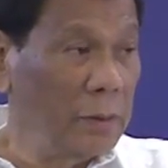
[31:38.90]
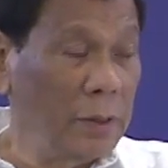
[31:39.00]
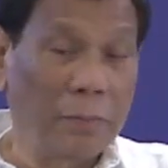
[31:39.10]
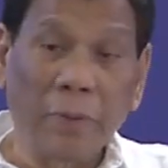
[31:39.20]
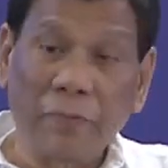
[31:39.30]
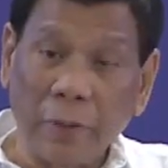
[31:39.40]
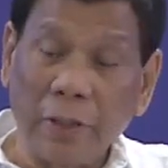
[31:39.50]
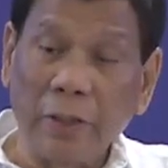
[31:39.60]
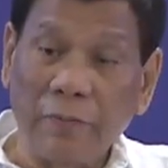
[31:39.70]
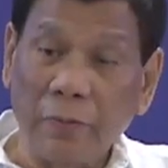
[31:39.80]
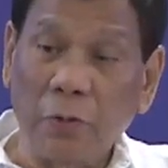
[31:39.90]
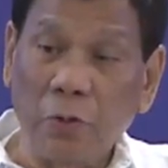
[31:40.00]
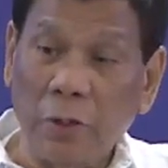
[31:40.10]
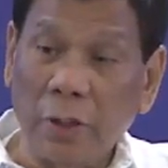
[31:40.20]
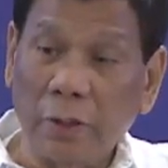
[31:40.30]
I'm afraid if you
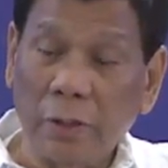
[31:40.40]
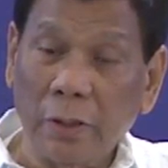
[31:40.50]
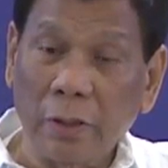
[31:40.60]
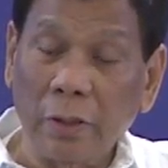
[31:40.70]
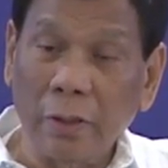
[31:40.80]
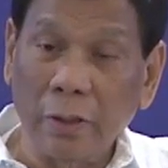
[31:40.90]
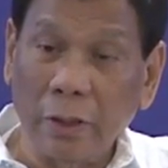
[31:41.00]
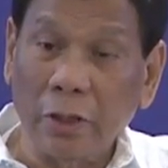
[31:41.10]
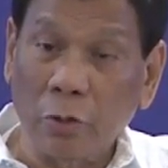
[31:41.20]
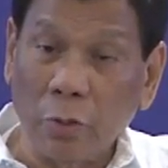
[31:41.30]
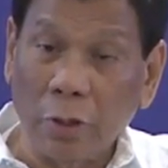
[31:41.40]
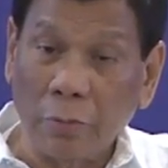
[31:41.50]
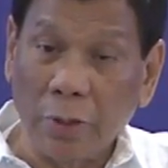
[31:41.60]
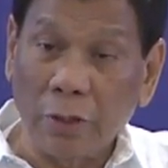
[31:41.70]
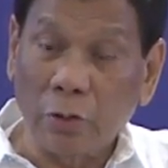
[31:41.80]
do that, there will
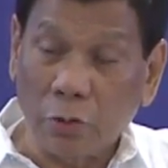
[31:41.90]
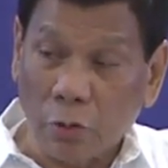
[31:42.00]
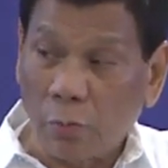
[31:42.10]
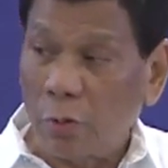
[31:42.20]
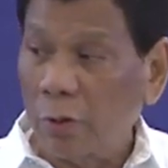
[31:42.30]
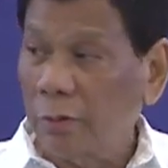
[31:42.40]
be trouble.